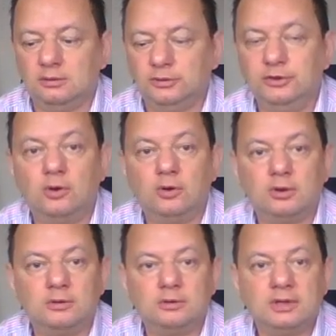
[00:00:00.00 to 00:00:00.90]
your
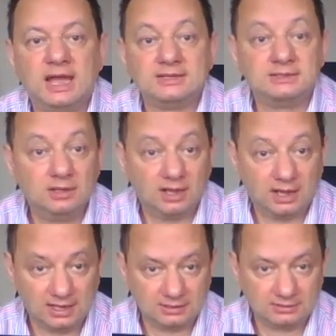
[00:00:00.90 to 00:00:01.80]
SD
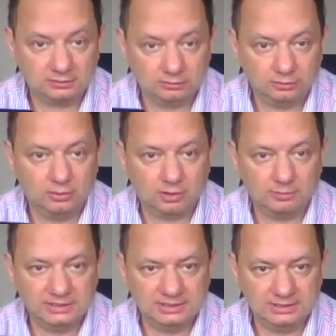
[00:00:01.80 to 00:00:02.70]
cards to your
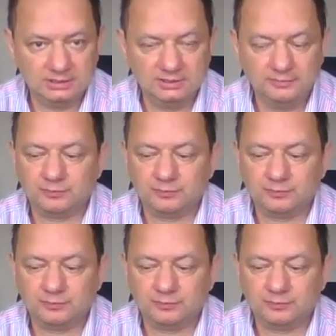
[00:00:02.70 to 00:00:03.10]
PC,